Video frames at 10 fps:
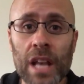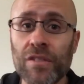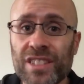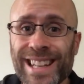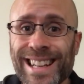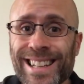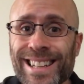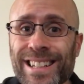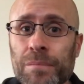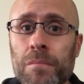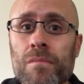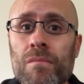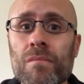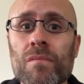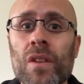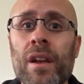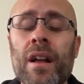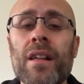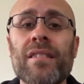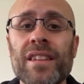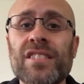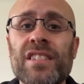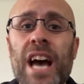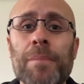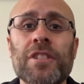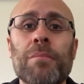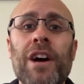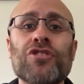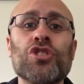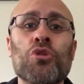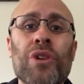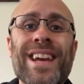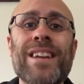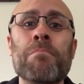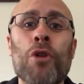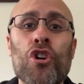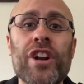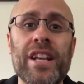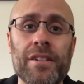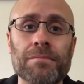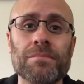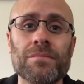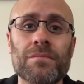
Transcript: Have you seen it? This time it's about screen burn-in.